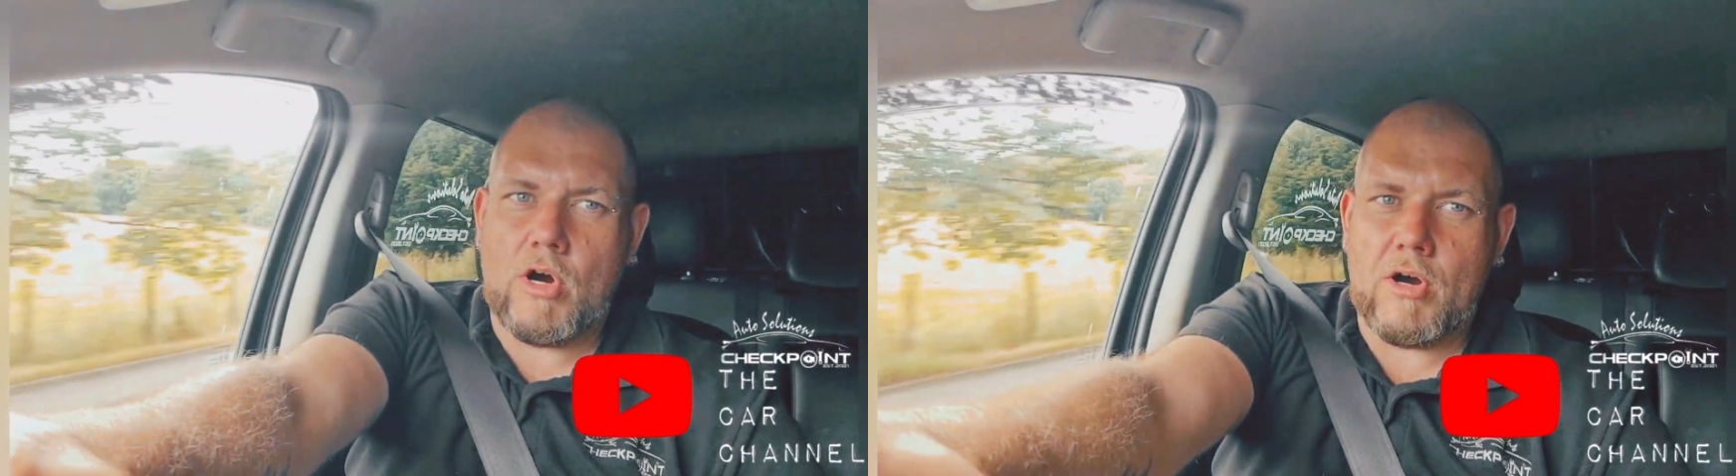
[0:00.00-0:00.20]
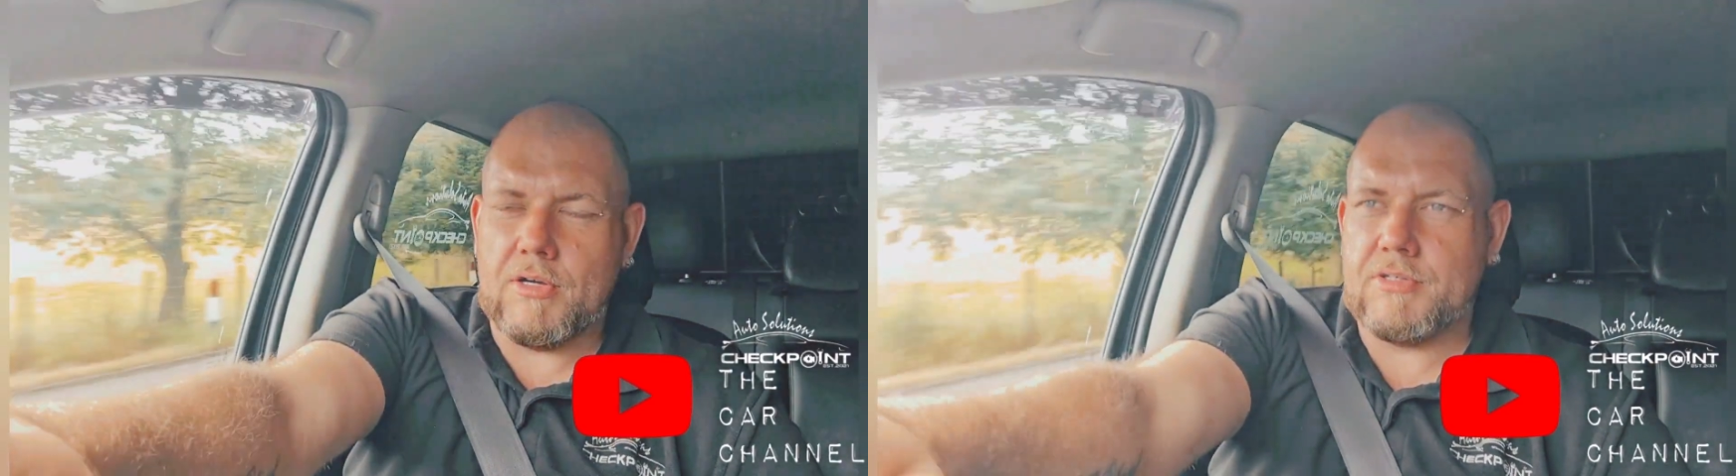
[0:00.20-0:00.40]

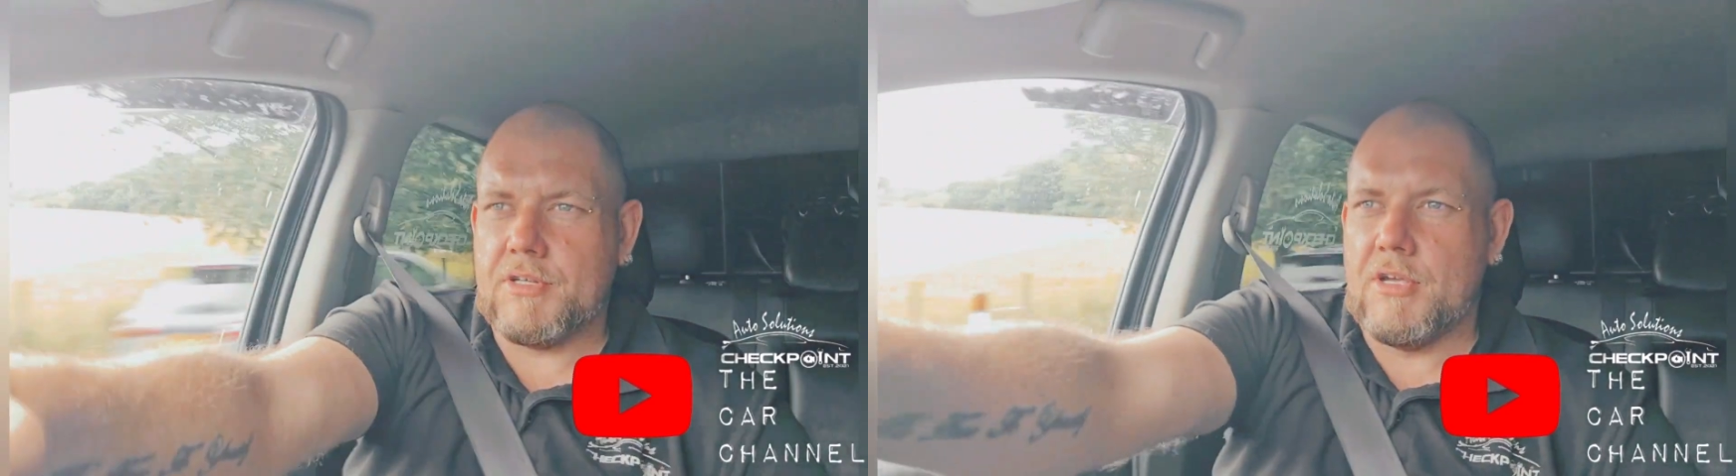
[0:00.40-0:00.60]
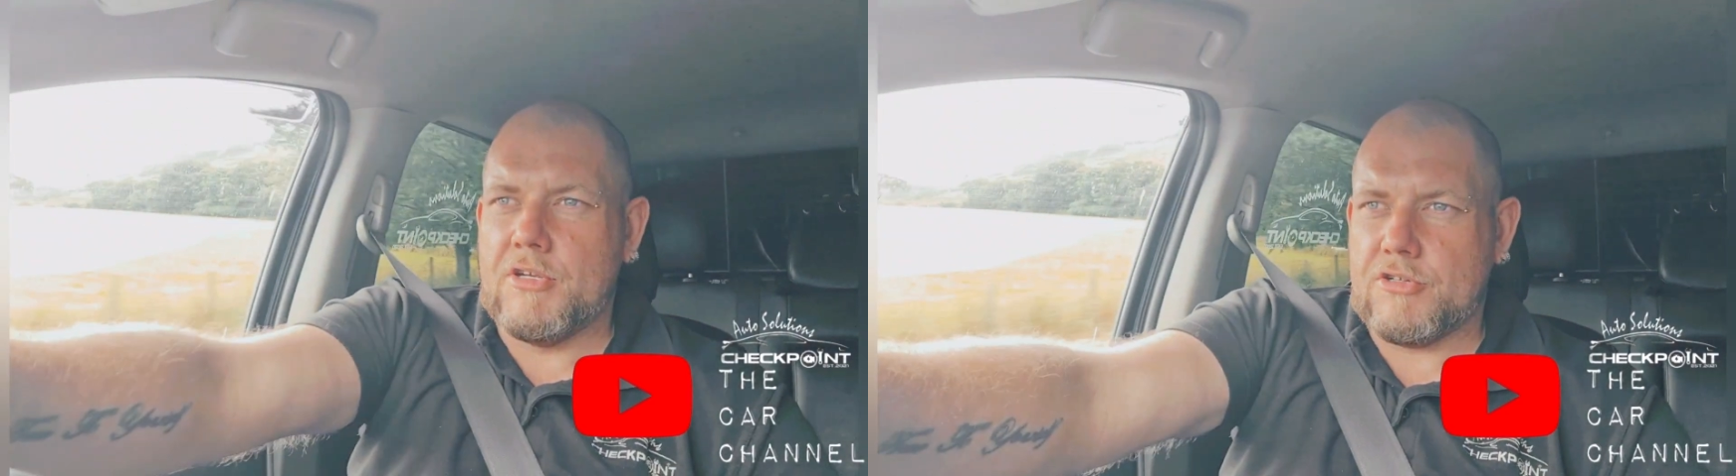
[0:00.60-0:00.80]
was
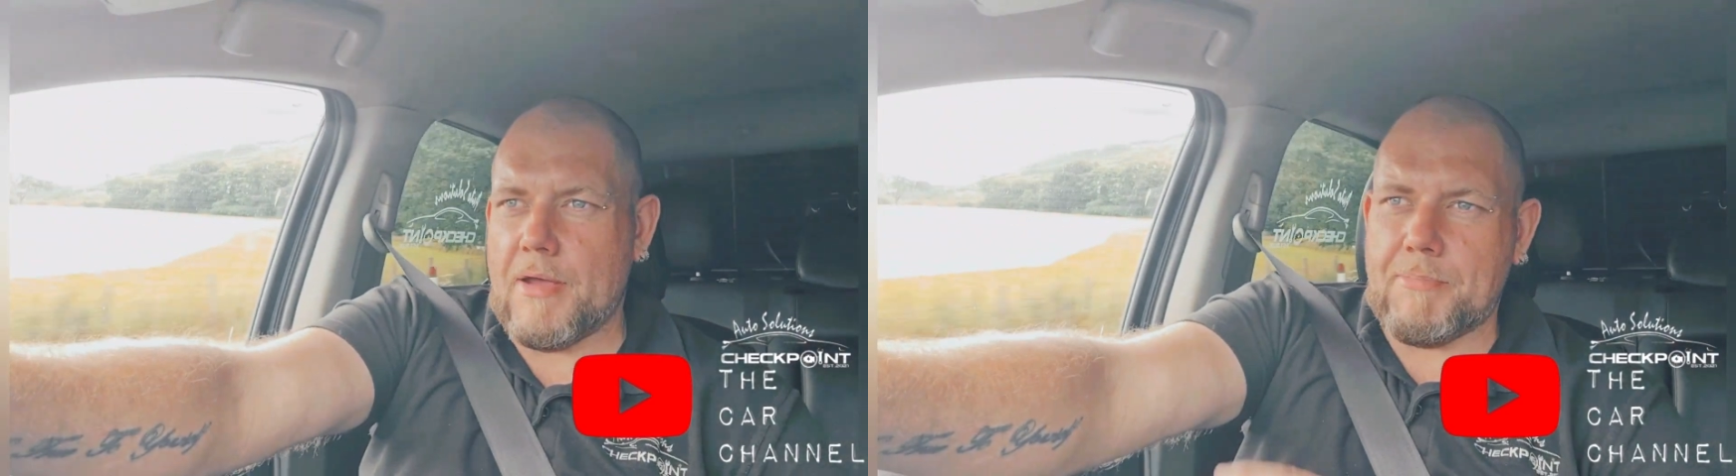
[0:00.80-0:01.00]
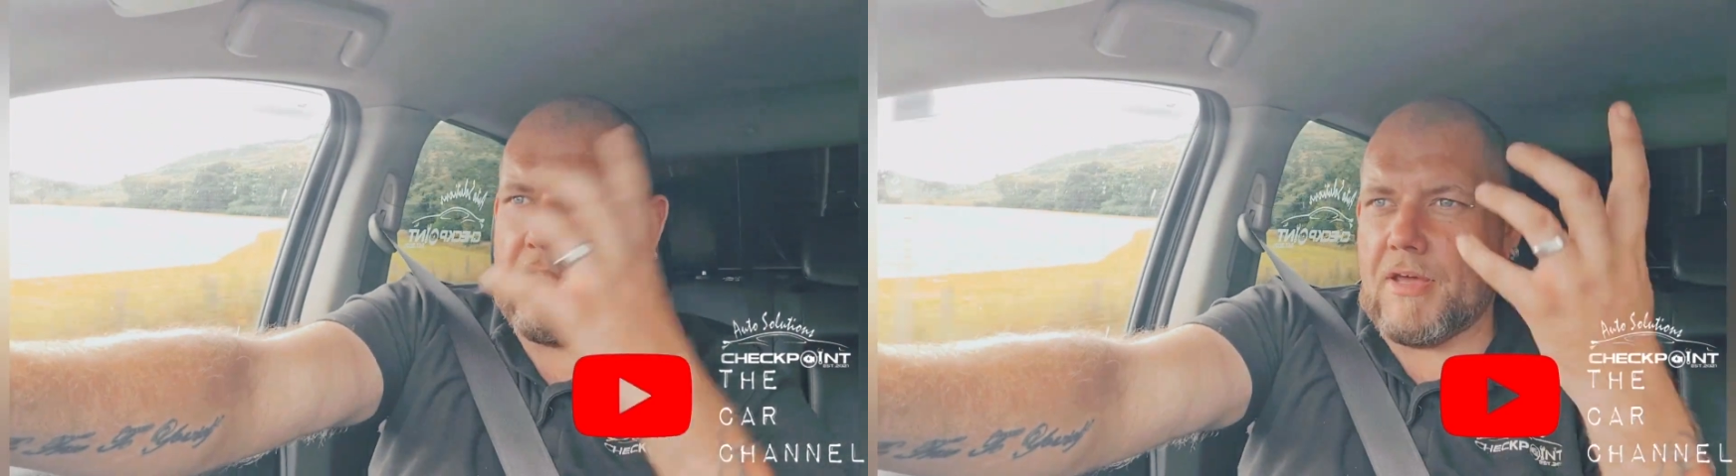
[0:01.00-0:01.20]

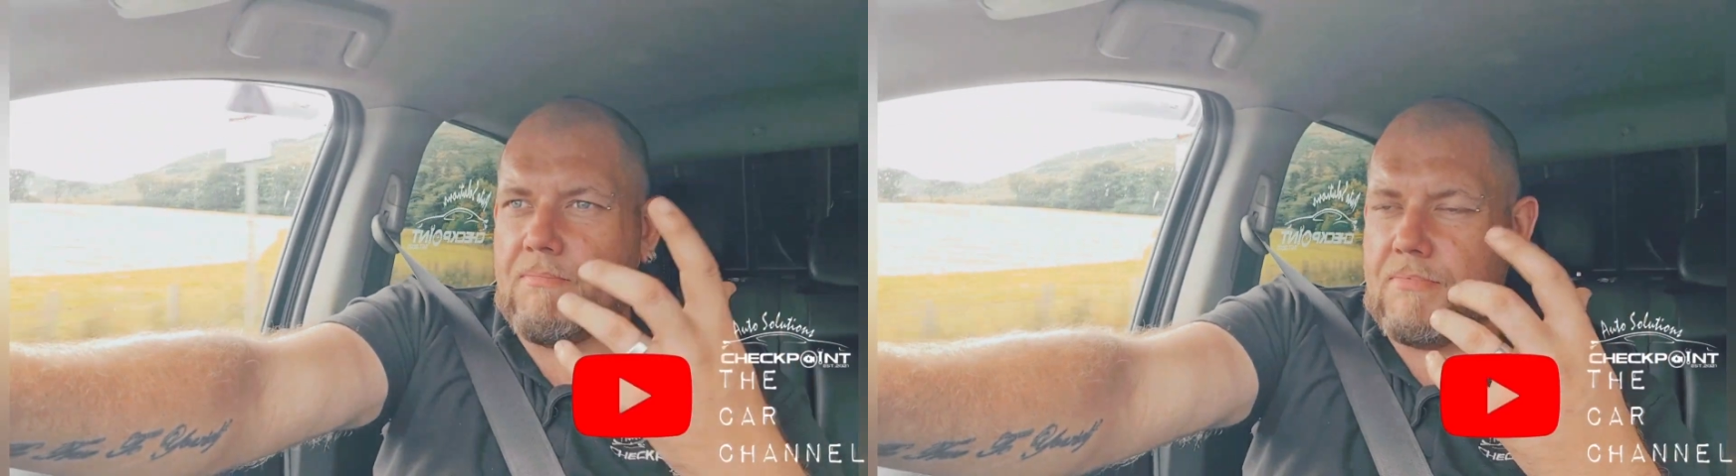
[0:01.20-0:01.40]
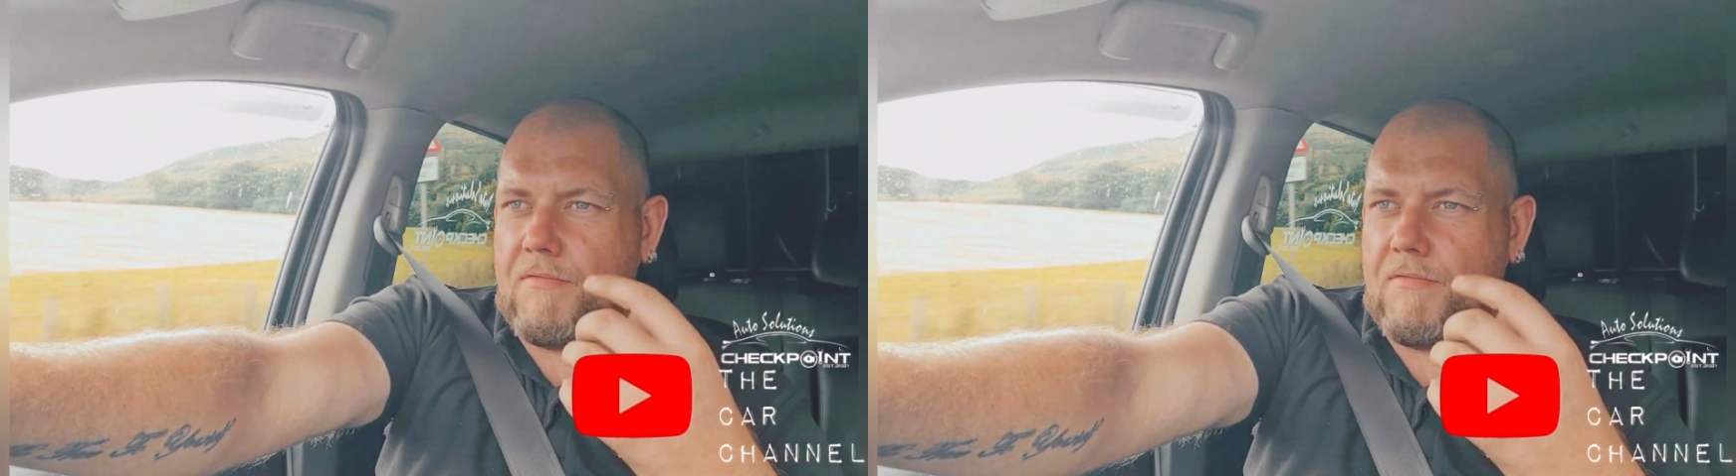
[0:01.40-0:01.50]
stripping the,